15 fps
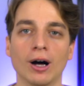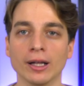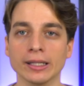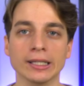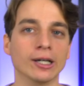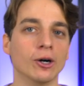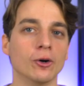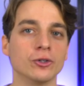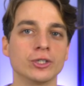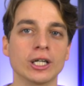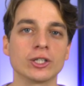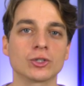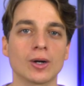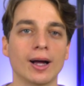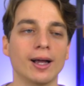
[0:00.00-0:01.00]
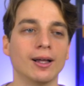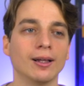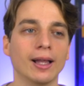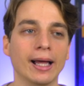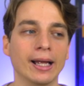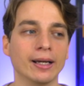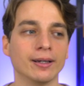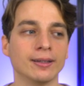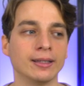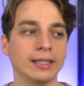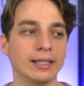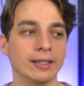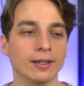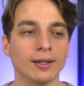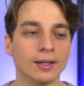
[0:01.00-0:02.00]
on the O J trial and
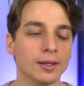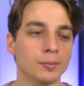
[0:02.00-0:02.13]
the